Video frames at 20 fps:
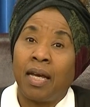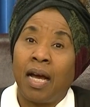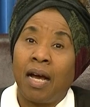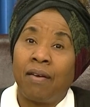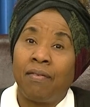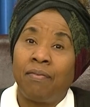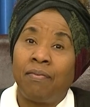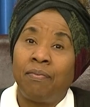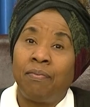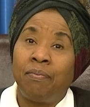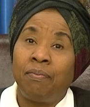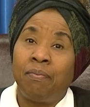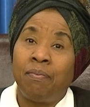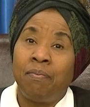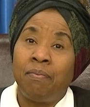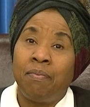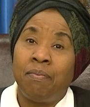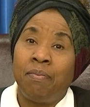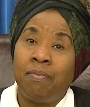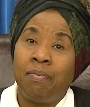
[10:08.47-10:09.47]
have
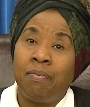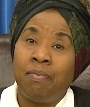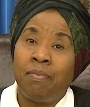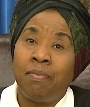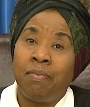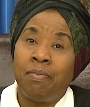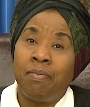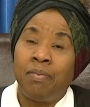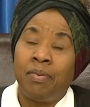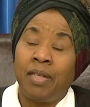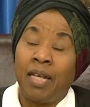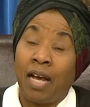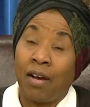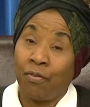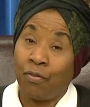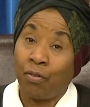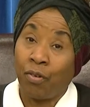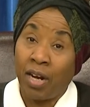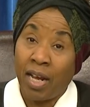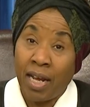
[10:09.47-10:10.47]
they
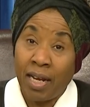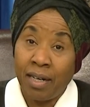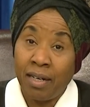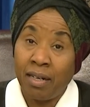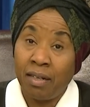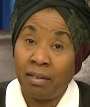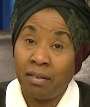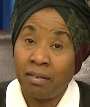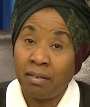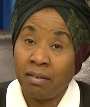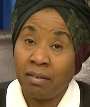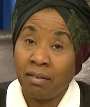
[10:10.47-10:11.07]
have read.